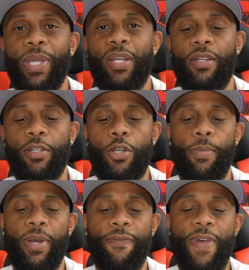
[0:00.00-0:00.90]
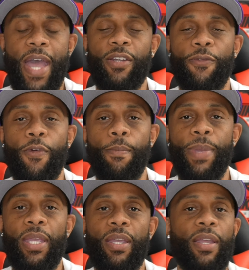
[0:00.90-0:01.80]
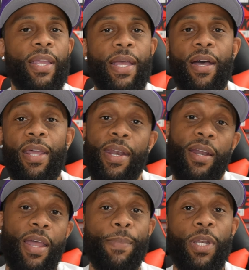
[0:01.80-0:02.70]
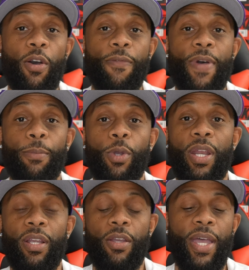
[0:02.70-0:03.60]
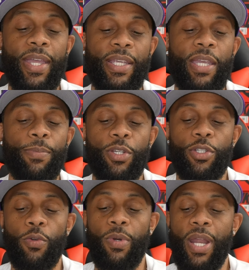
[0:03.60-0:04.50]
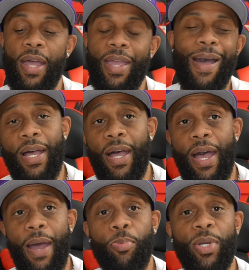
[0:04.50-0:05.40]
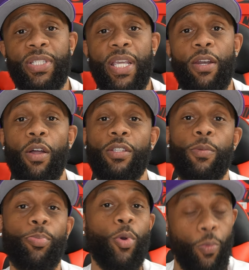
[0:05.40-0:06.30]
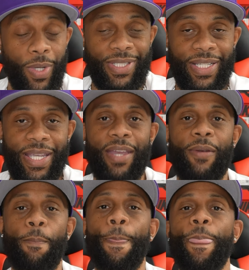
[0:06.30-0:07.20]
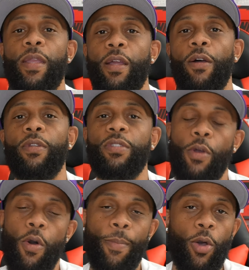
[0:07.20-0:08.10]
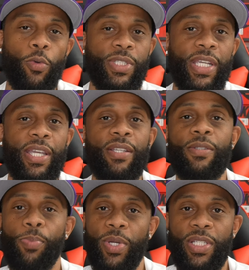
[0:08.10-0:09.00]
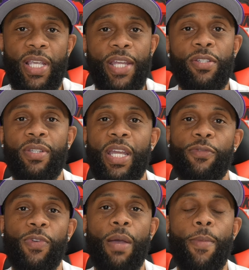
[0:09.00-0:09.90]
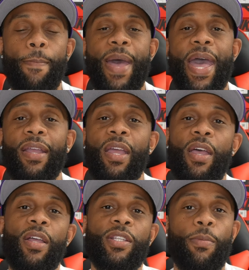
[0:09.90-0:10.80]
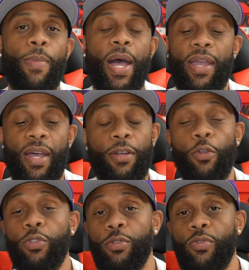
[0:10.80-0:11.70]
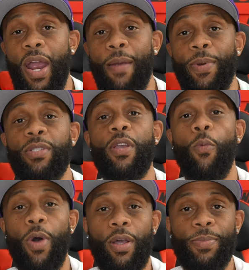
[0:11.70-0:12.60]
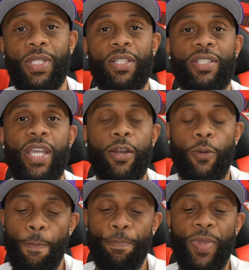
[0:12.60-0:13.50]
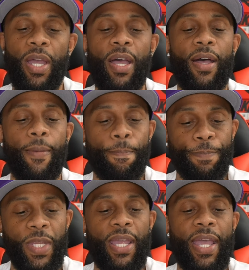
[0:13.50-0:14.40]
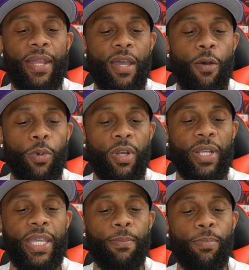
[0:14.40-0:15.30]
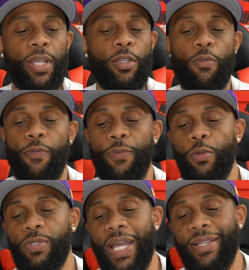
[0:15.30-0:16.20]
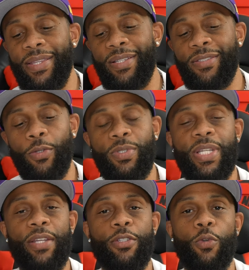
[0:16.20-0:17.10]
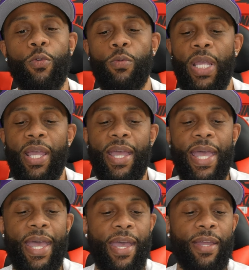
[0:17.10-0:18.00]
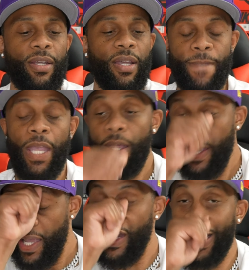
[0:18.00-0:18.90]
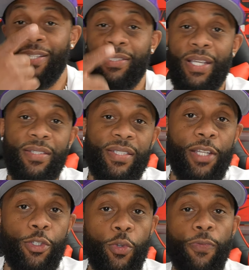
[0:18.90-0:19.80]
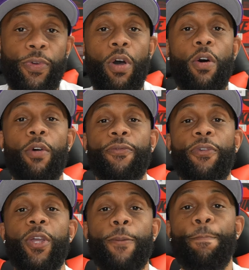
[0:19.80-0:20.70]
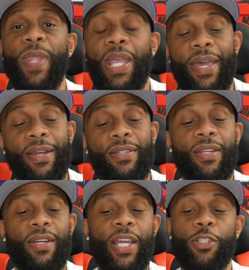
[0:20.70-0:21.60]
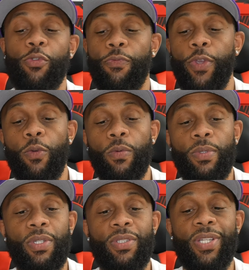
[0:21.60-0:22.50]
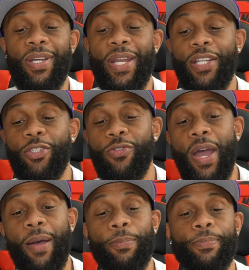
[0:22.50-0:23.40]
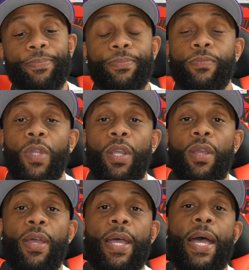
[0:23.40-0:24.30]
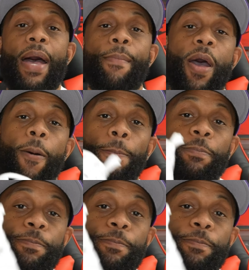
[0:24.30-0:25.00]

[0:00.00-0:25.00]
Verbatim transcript: be the determining factor for me uh, and it'll let me know if I'm going to go ahead and keep this shoe or not. Uh, I appreciate all the support once again. You know, to all my OGs, appreciate you. Thanks for coming back. To my uh, new subscribers, welcome to the channel. Um, and uh, we're going to keep bringing you reviews like this, so stay tuned. And, and like I said, stay tuned for the on foot. And until the next review, until the next drop, I'm out.